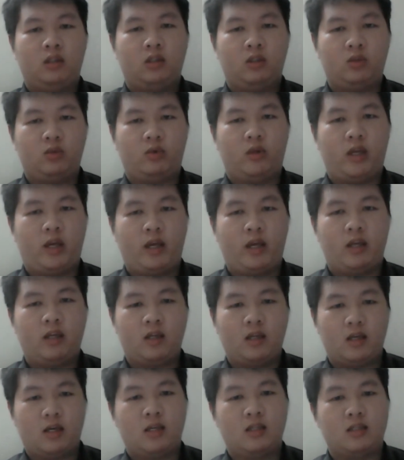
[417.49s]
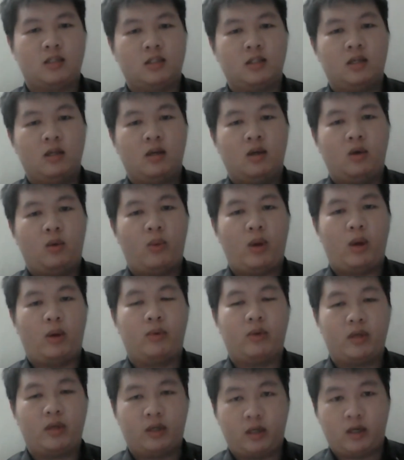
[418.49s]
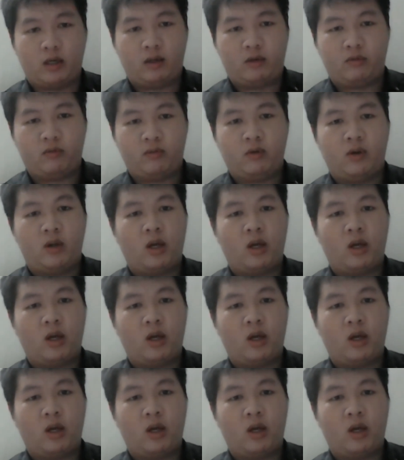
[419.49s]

today is welding gloves.